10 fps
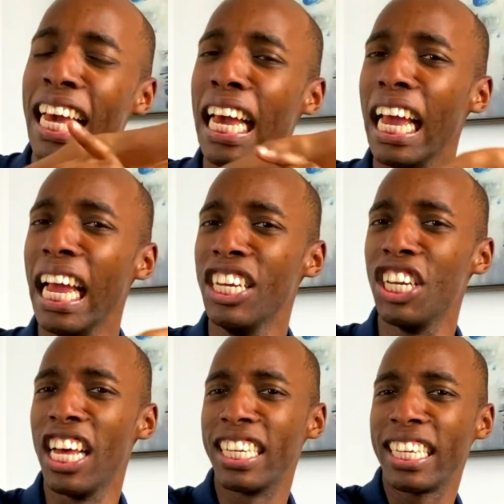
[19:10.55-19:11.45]
and
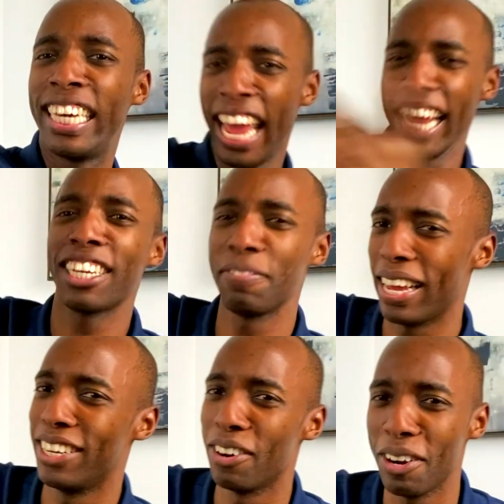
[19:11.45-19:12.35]
just kicks
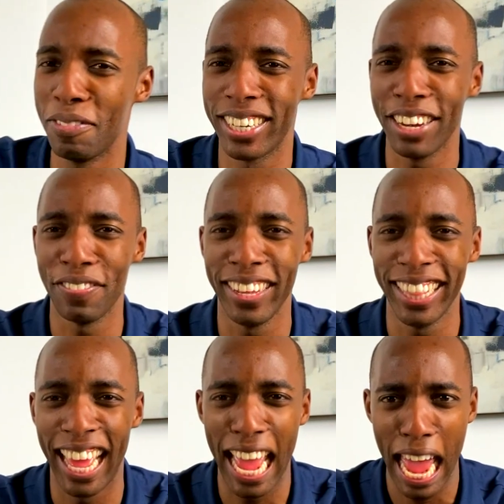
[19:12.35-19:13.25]
my dorm chief in the
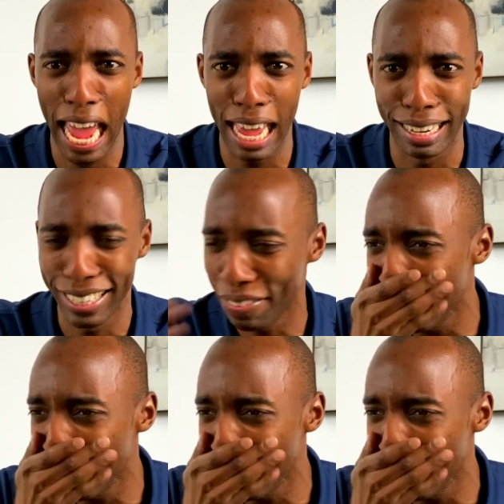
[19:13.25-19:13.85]
head.